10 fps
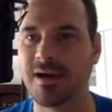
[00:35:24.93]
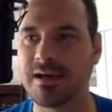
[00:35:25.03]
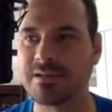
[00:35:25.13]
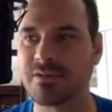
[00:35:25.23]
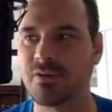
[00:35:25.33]

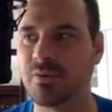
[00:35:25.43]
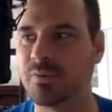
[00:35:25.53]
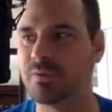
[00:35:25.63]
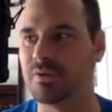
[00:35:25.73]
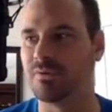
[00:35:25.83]

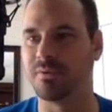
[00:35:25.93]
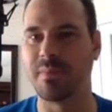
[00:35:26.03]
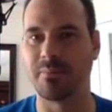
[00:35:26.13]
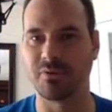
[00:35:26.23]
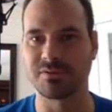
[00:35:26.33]
So the
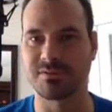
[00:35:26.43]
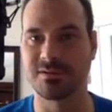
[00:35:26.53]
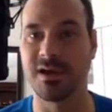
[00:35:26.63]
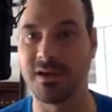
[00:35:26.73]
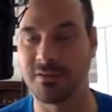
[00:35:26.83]
members
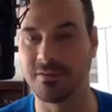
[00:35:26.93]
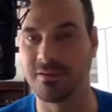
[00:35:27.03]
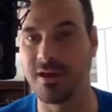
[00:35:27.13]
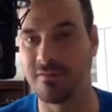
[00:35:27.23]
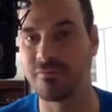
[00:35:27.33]
got
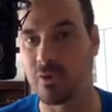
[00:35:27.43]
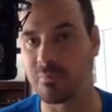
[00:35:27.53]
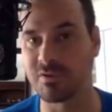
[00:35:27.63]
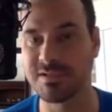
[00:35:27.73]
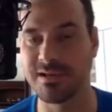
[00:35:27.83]

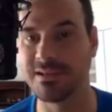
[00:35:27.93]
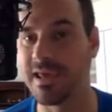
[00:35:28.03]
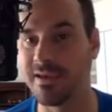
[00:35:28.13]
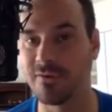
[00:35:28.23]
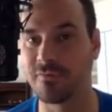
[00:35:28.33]
4%
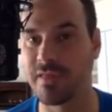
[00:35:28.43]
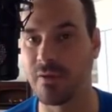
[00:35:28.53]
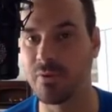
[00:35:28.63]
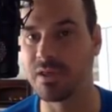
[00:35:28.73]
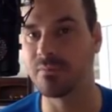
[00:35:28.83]
gain over
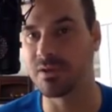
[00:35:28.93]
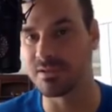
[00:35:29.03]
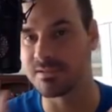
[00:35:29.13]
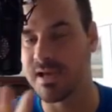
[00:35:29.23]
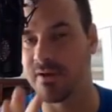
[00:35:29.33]
that week,
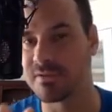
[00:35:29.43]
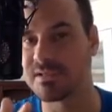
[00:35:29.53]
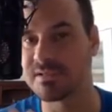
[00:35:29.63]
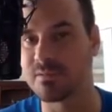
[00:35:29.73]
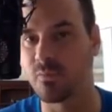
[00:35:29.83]
because how the
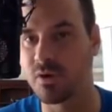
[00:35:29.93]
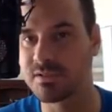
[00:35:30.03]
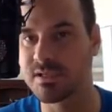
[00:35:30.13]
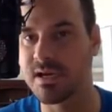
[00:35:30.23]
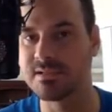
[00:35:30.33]
system
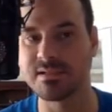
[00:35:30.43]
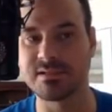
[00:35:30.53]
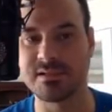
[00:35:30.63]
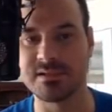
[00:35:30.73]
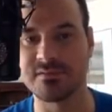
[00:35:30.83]
works, guys,
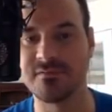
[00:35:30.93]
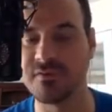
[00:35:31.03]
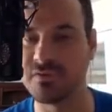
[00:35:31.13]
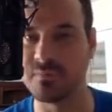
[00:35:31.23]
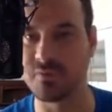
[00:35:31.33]
is
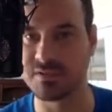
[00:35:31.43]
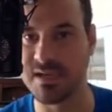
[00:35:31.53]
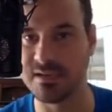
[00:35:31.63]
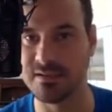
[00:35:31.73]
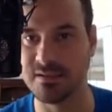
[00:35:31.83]

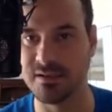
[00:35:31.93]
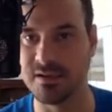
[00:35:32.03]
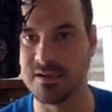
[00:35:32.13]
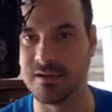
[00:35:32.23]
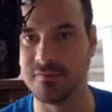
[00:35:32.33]
50%
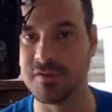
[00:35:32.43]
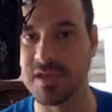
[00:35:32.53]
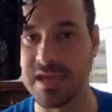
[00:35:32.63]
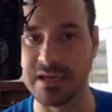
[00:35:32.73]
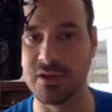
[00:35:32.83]
of the
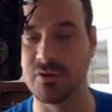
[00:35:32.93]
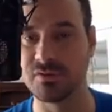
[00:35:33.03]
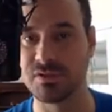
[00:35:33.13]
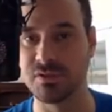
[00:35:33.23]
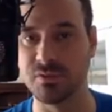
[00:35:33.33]
gain
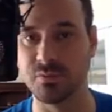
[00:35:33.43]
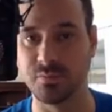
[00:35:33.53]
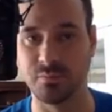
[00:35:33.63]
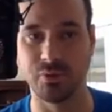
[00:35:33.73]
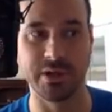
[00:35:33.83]
goes to
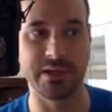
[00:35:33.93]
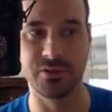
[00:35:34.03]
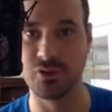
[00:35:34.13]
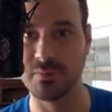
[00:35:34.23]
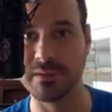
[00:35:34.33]

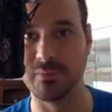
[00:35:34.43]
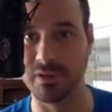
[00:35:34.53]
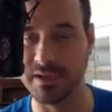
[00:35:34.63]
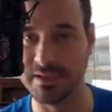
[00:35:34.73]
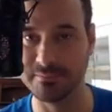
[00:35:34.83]
bringing new
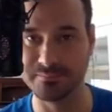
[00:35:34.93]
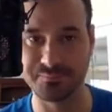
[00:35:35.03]
people in,